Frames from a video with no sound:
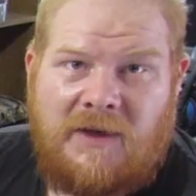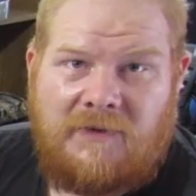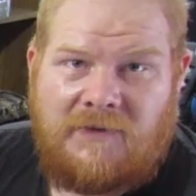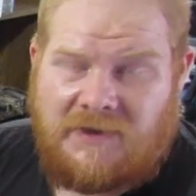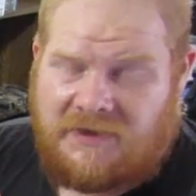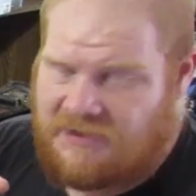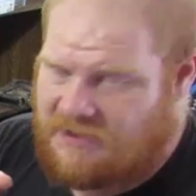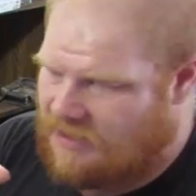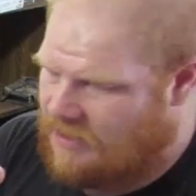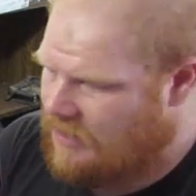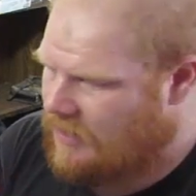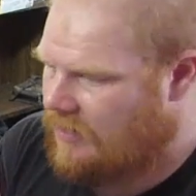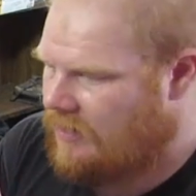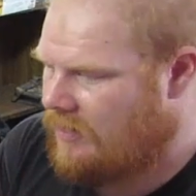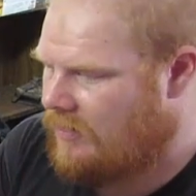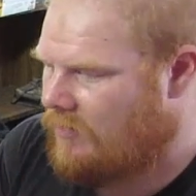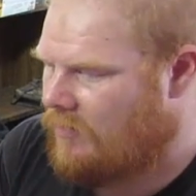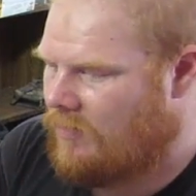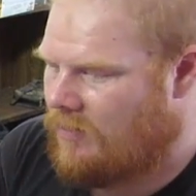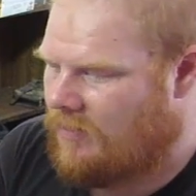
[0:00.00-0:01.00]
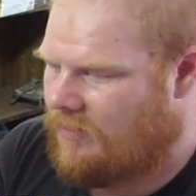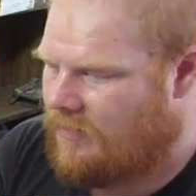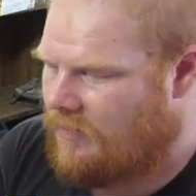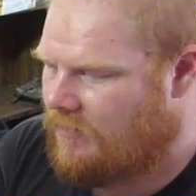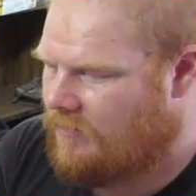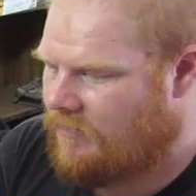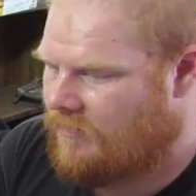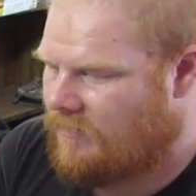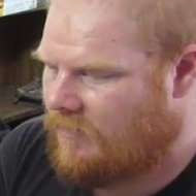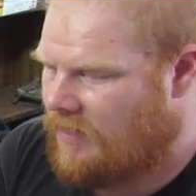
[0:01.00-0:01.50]
PVC or
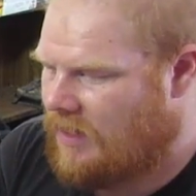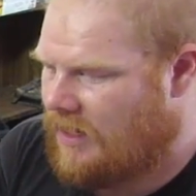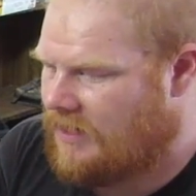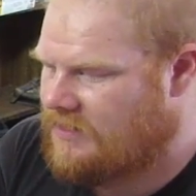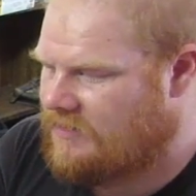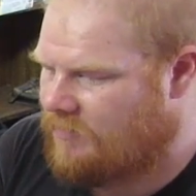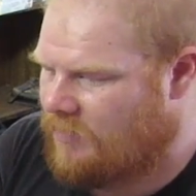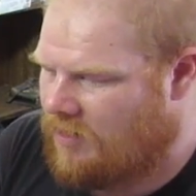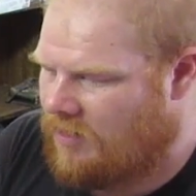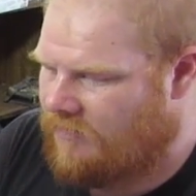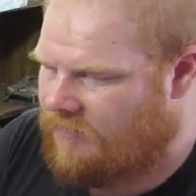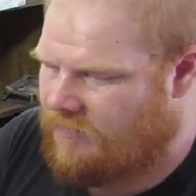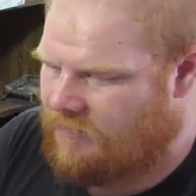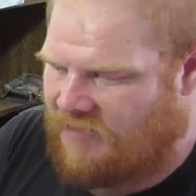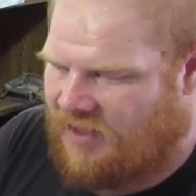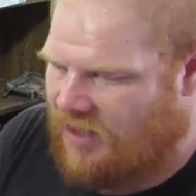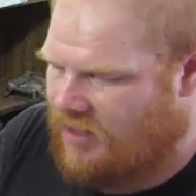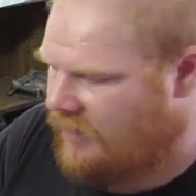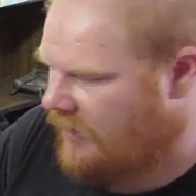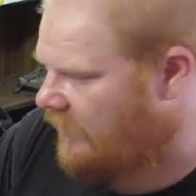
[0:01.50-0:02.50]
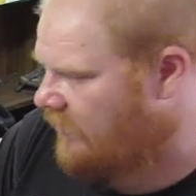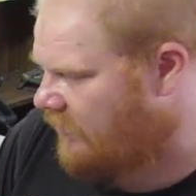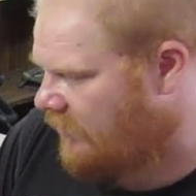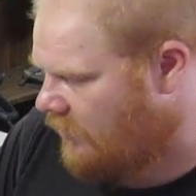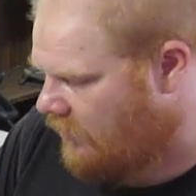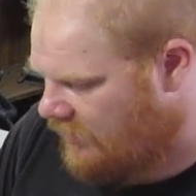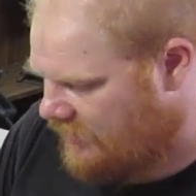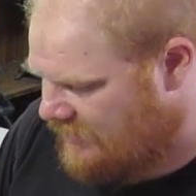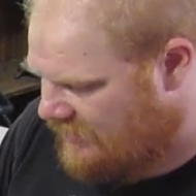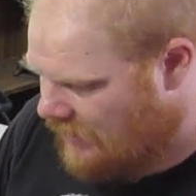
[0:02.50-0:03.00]
the tight spar from cutting
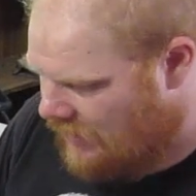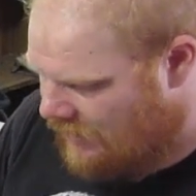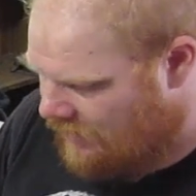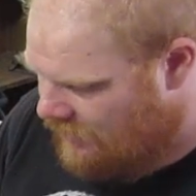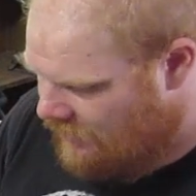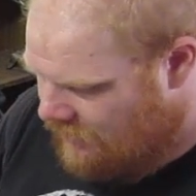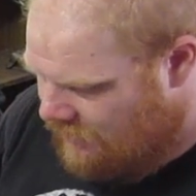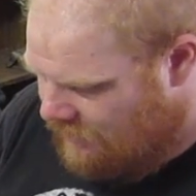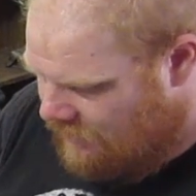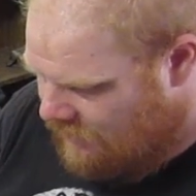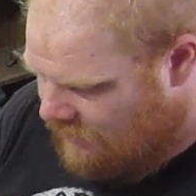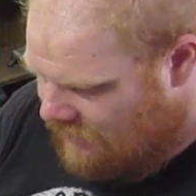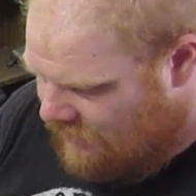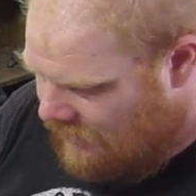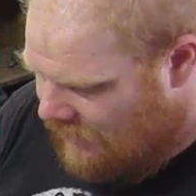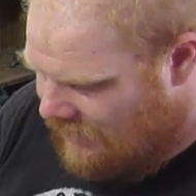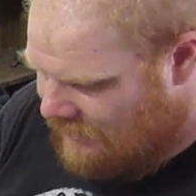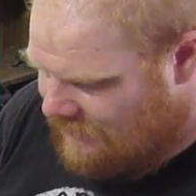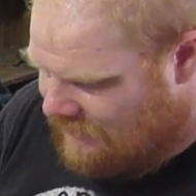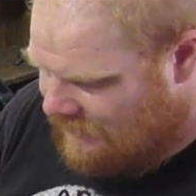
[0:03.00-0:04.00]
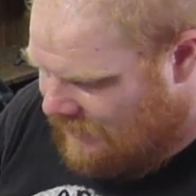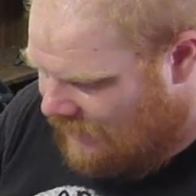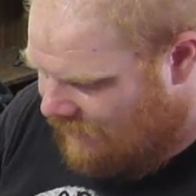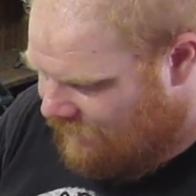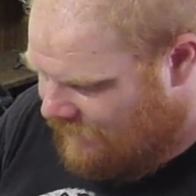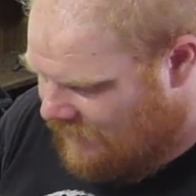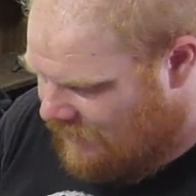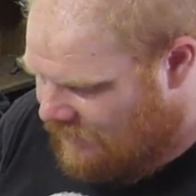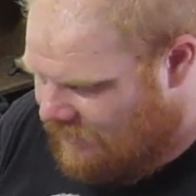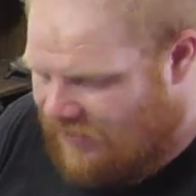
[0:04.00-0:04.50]
through. It's not a
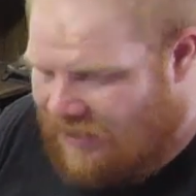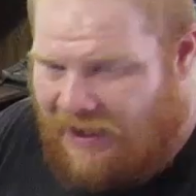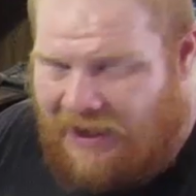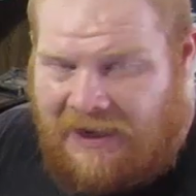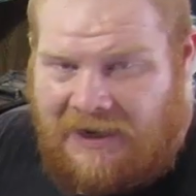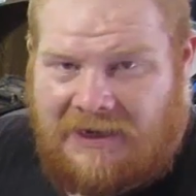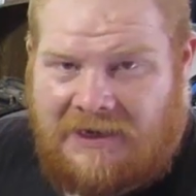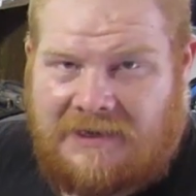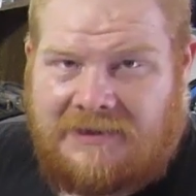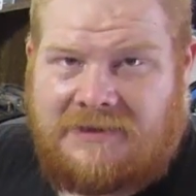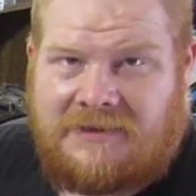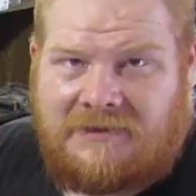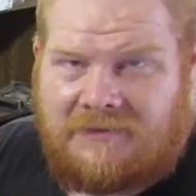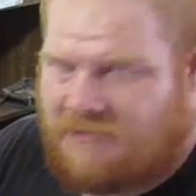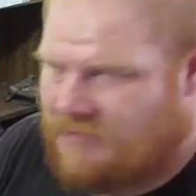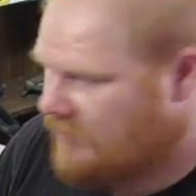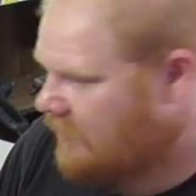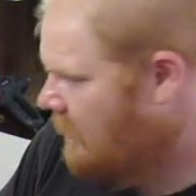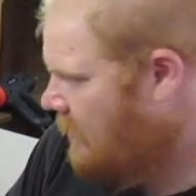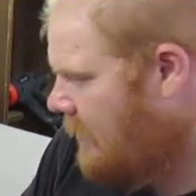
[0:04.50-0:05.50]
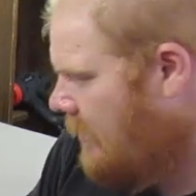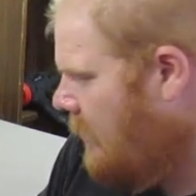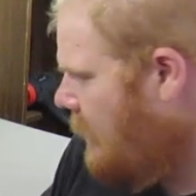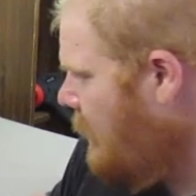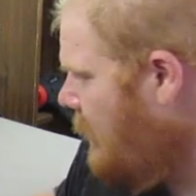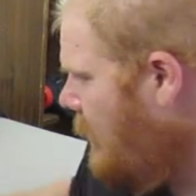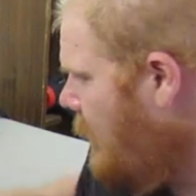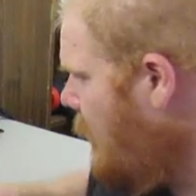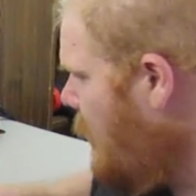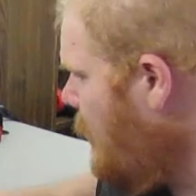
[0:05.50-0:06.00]
safety thing. It isn't
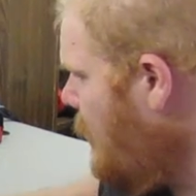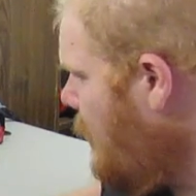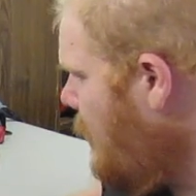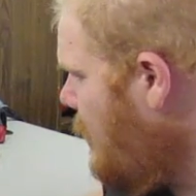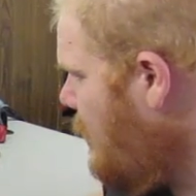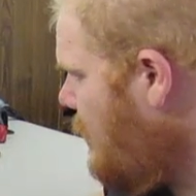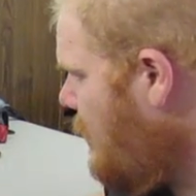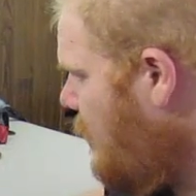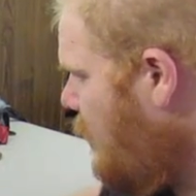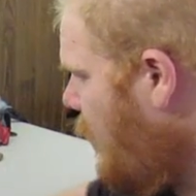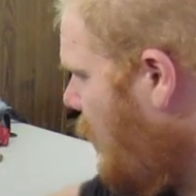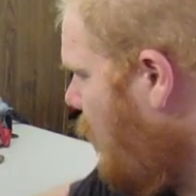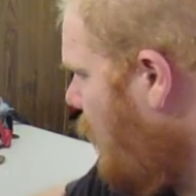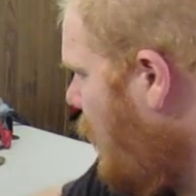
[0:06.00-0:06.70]
super